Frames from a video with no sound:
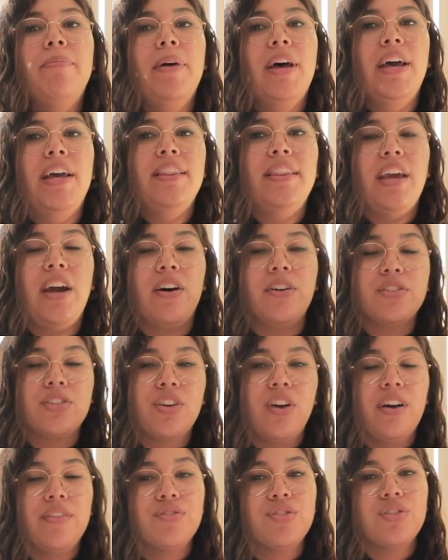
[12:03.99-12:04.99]
but they
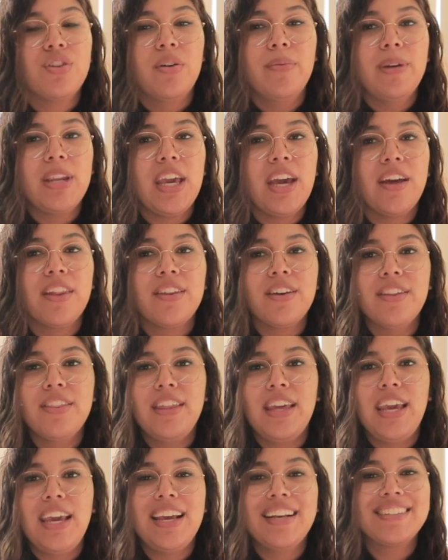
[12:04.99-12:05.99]
also have so many other
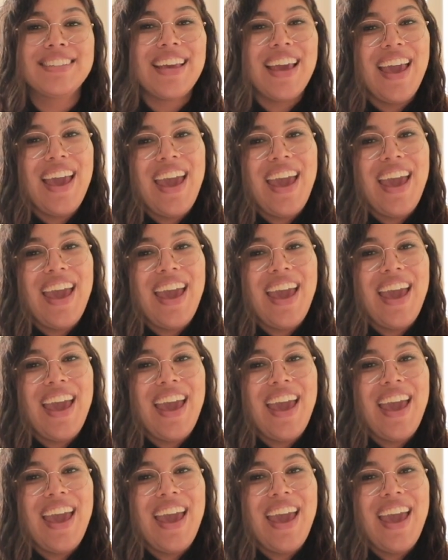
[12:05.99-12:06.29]
things